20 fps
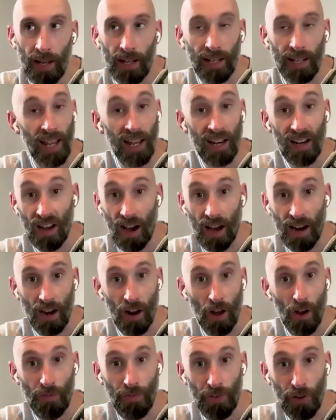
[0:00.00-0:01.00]
again, I
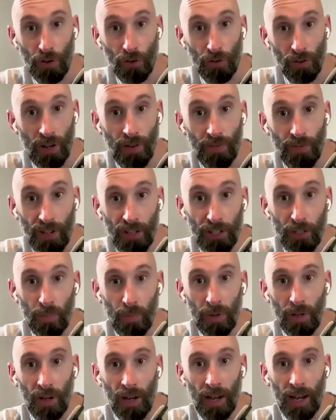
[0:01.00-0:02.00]
don't know if you agree with this,
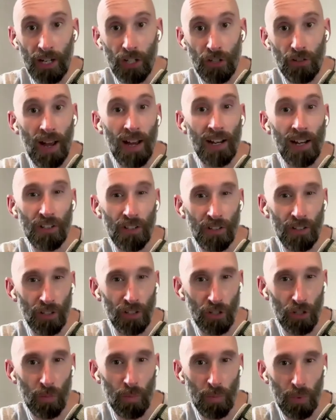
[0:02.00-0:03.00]
but Traction's
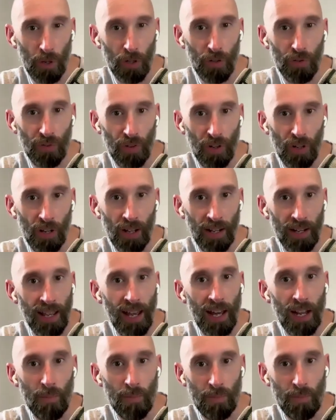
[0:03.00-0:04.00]
a good book for learning
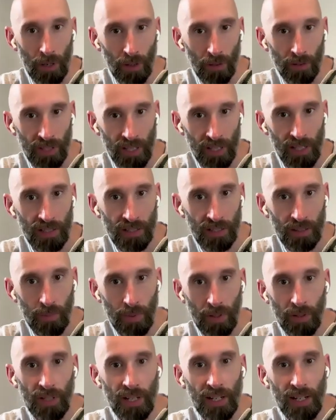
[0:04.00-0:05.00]
how to build
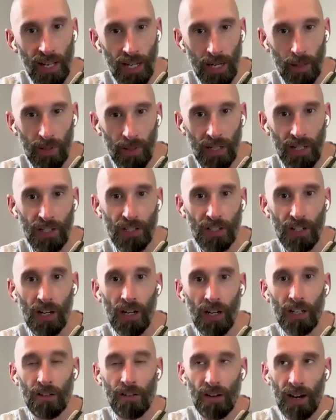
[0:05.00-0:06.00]
the accountability
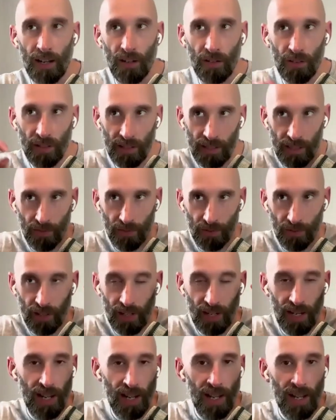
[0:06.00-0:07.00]
chart, creating all the
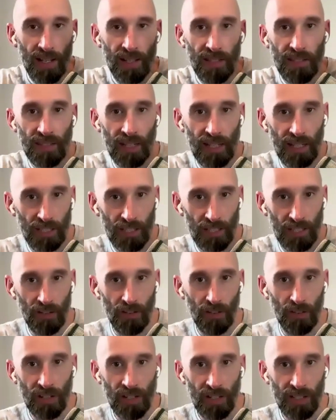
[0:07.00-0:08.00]
different seats
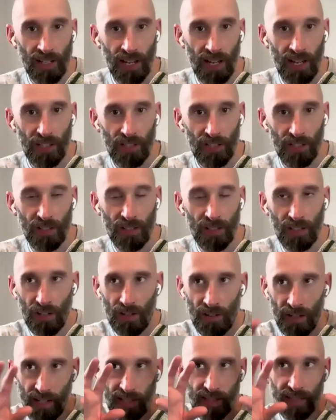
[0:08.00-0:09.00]
in your organization.
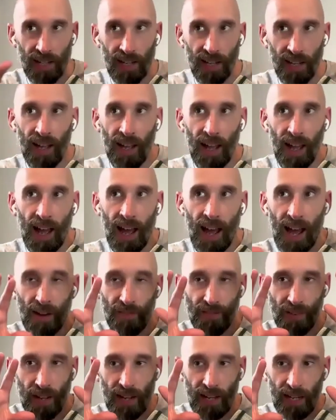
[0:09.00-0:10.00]
So you need to
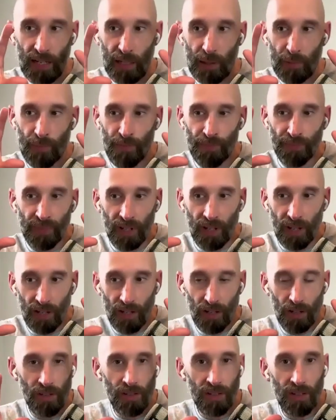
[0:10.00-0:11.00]
have
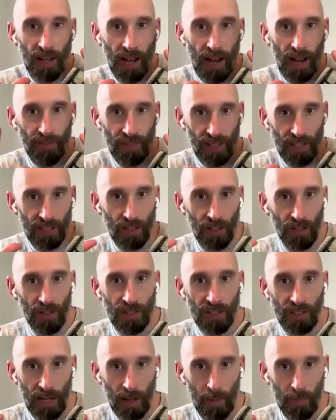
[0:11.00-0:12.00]
this
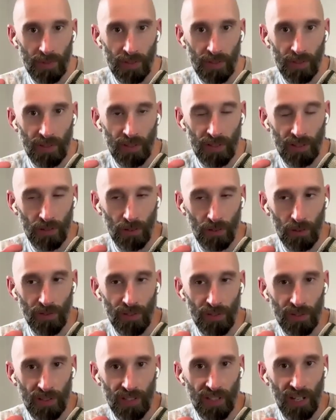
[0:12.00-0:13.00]
concept
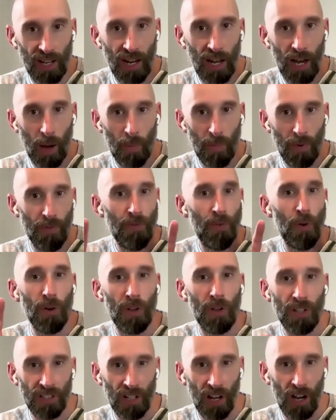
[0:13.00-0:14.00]
sort of set up
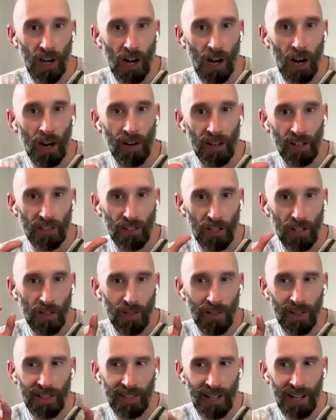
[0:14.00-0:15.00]
before you start hiring, so
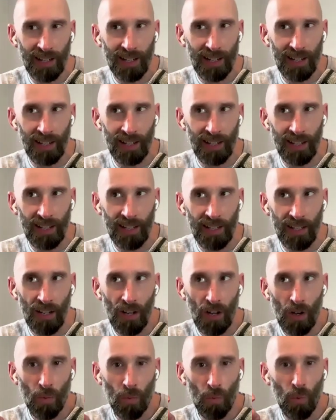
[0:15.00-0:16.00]
you know
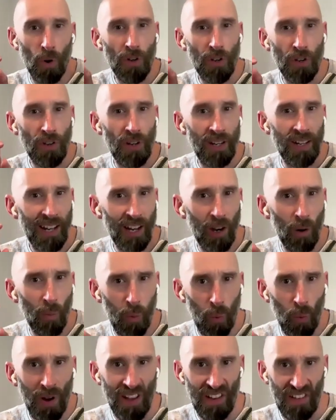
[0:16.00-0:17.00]
exactly what you need
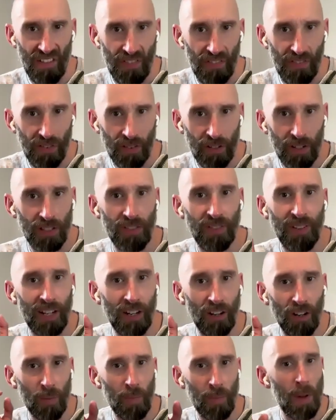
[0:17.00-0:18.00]
help with. Because I
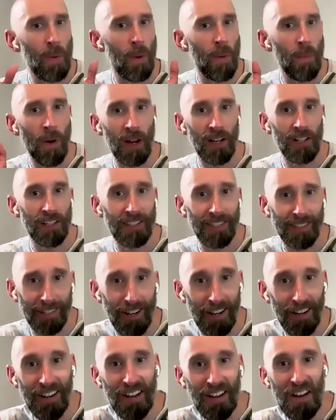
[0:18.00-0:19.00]
think a lot of people might just
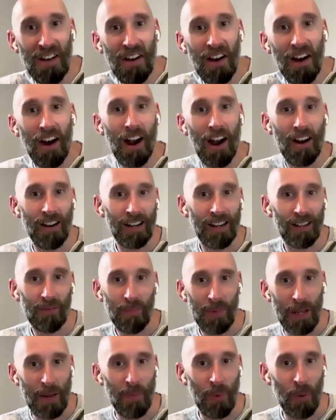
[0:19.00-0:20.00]
start
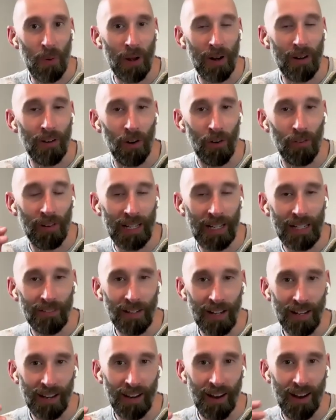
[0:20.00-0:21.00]
hiring people and not
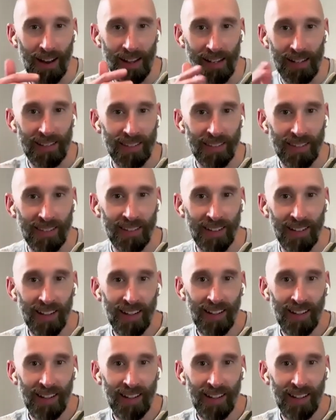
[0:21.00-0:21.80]
really realize,